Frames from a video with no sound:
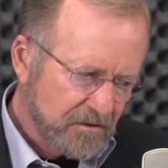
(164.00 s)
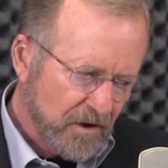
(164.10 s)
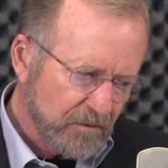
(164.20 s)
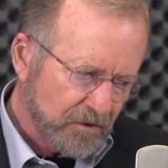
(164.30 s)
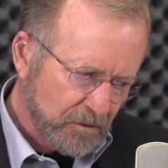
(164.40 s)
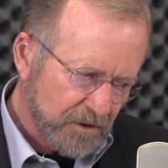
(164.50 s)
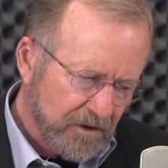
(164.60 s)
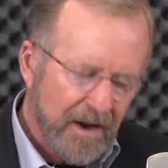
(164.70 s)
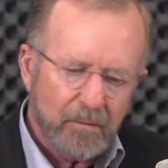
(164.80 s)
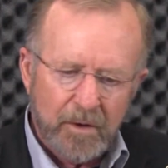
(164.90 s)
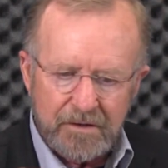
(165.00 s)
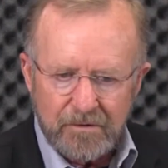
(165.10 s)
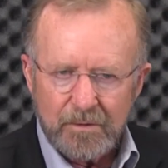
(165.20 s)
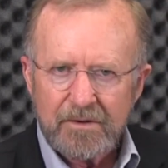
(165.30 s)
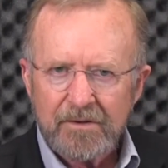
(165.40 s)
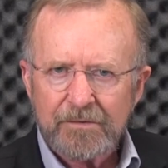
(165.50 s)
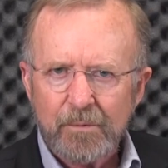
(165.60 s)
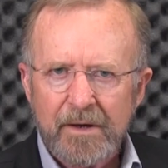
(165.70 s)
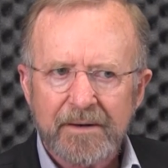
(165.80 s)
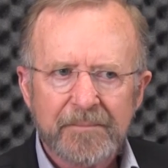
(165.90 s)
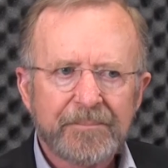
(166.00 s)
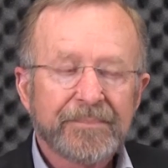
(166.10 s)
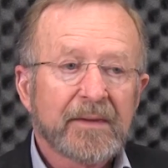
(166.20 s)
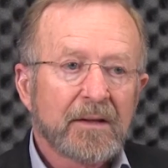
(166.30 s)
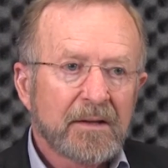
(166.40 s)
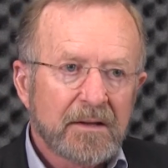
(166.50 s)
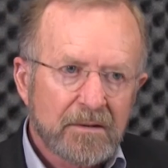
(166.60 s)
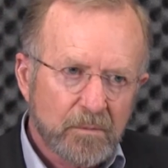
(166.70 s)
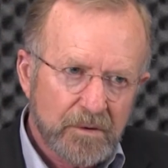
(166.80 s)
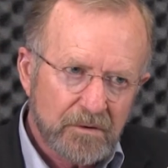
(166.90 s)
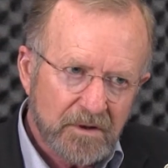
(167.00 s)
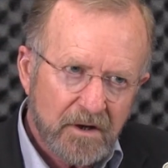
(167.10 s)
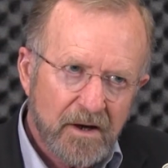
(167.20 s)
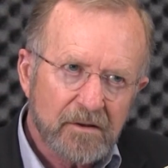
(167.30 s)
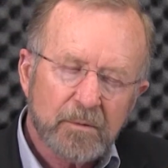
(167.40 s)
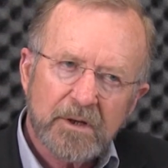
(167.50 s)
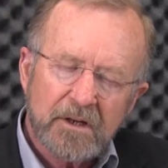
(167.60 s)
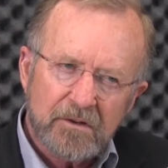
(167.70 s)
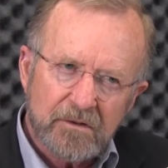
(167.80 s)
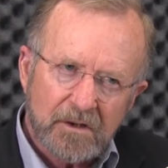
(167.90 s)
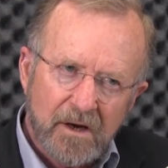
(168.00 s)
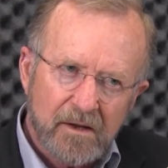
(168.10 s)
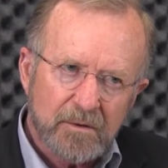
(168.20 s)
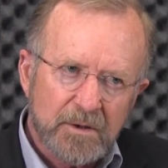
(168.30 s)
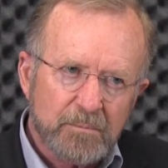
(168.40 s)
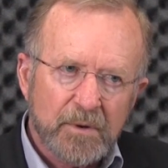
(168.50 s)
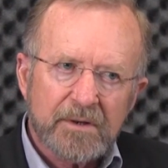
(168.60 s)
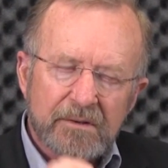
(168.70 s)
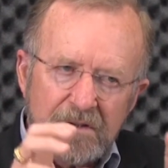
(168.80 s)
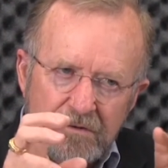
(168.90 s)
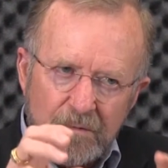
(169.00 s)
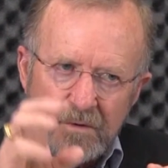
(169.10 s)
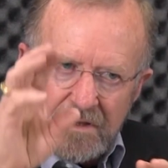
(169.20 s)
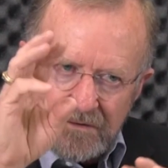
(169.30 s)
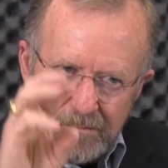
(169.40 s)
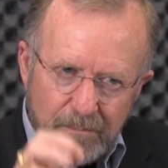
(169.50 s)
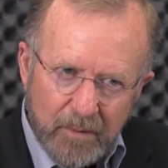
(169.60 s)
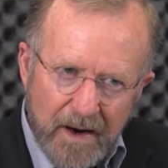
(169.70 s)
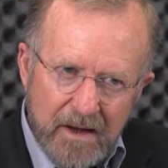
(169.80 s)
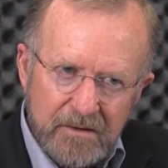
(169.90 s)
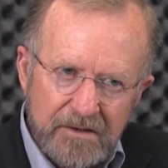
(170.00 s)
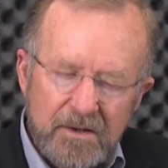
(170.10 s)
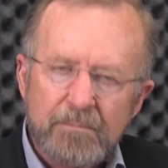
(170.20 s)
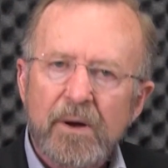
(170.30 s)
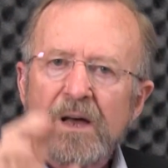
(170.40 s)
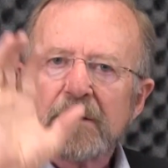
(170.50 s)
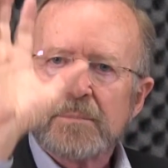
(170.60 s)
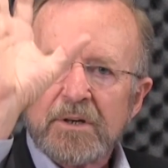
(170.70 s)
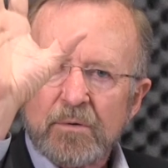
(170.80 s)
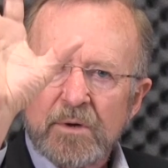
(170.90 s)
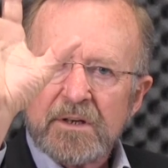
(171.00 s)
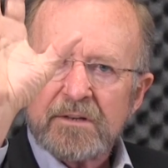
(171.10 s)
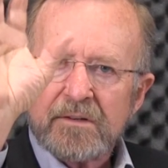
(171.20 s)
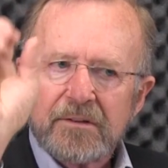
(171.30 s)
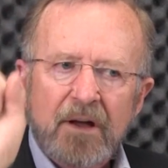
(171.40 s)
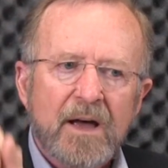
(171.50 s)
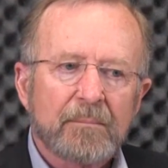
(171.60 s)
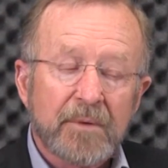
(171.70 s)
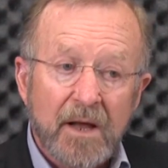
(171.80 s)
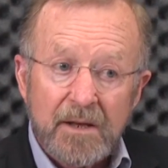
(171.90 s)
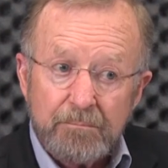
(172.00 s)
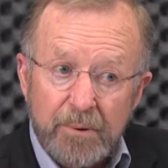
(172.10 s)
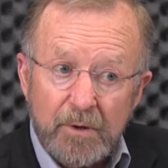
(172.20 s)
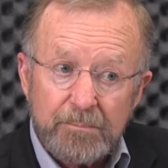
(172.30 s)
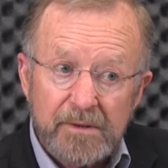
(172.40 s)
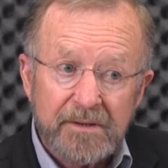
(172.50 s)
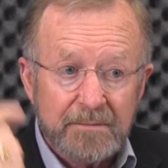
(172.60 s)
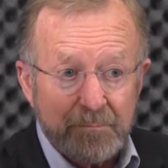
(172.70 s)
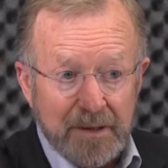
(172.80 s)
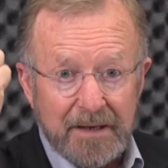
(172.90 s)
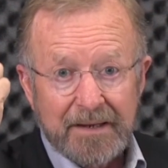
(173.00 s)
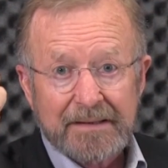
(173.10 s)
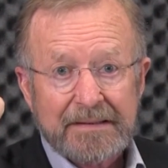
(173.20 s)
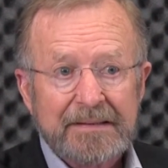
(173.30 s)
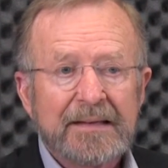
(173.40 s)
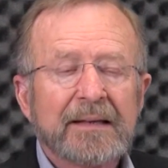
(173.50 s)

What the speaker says: Don't do it that way, do it this way. When you're coloring in your coloring book, the tree is brown at the bottom and green at the top, not purple and pink.